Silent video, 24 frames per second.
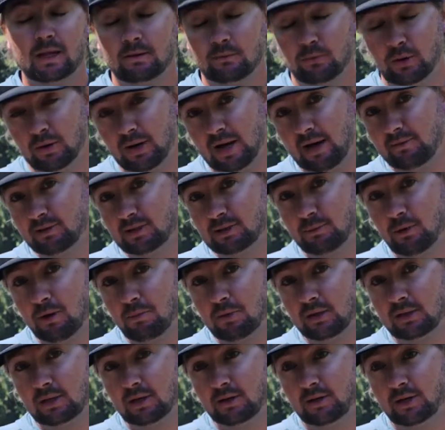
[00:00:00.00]
We don't have any
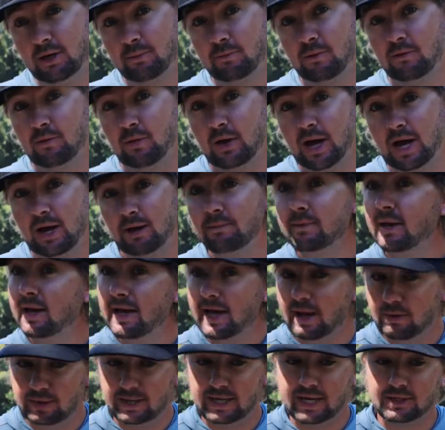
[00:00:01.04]
smallmouth down here, but if we had them,
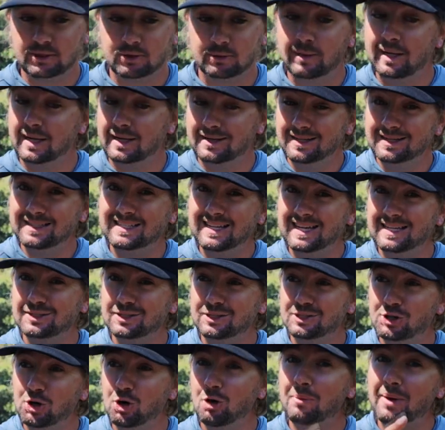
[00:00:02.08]
it would catch them, and it does catch
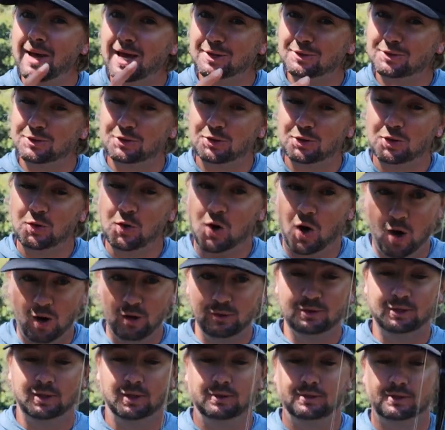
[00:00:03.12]
a show bass or two
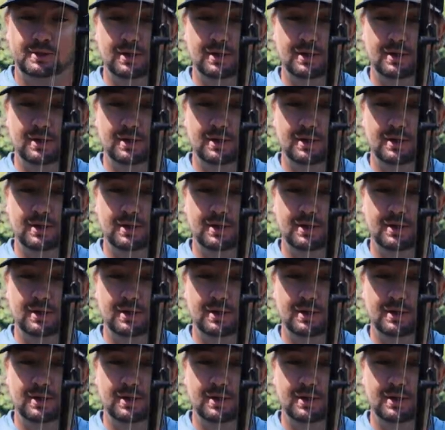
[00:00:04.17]
also.